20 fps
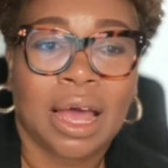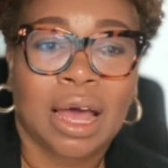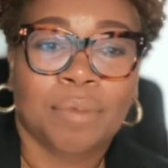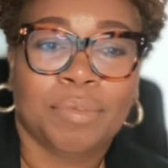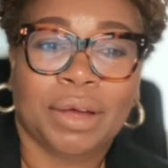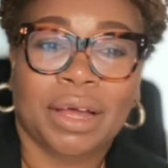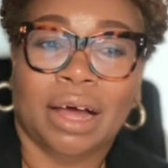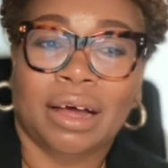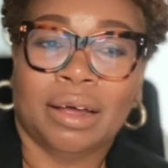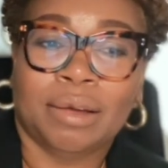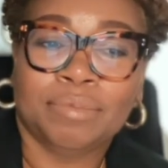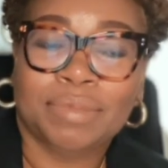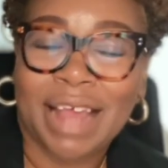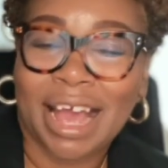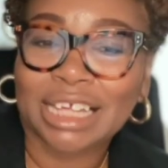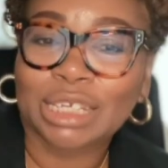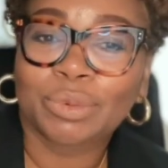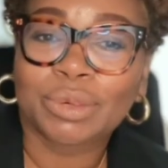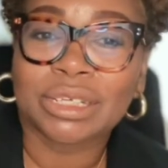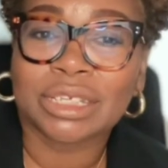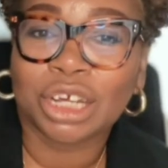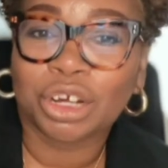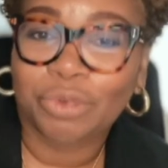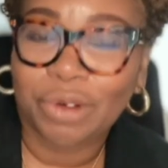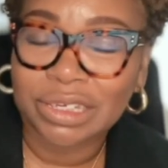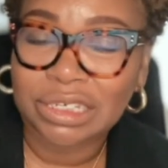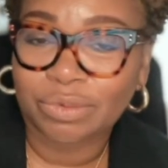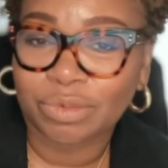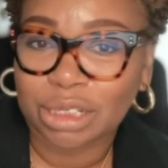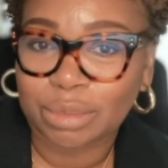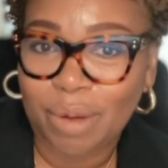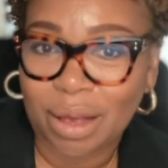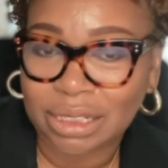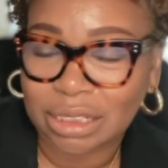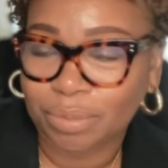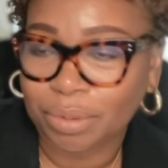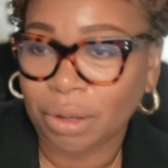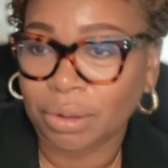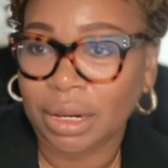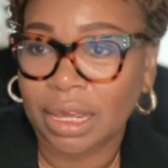But next one is increasing
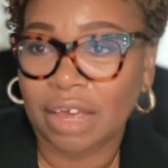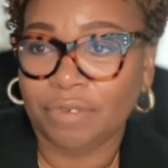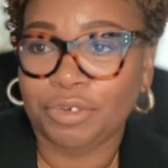responsibility.